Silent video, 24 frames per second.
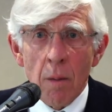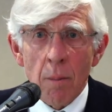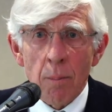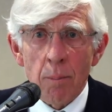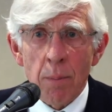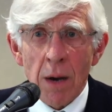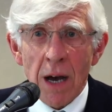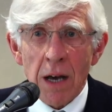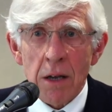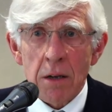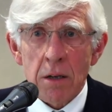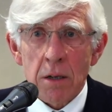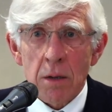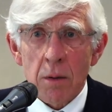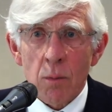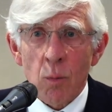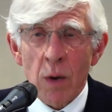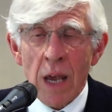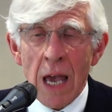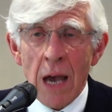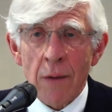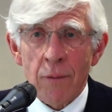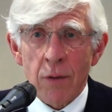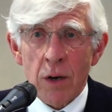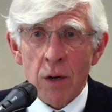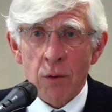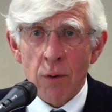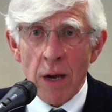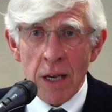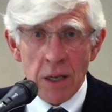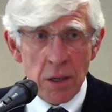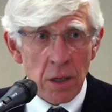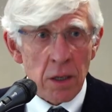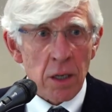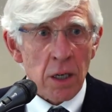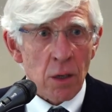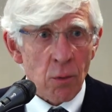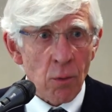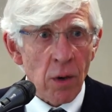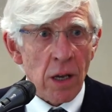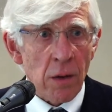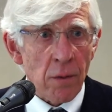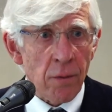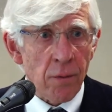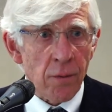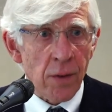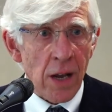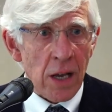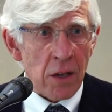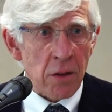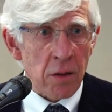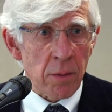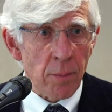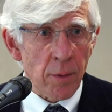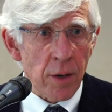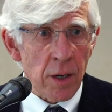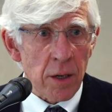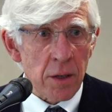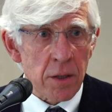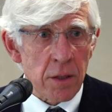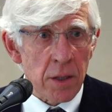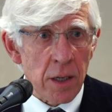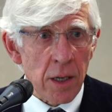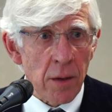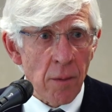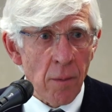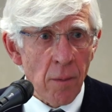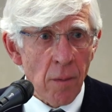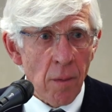but we have a greater degree of flexibility.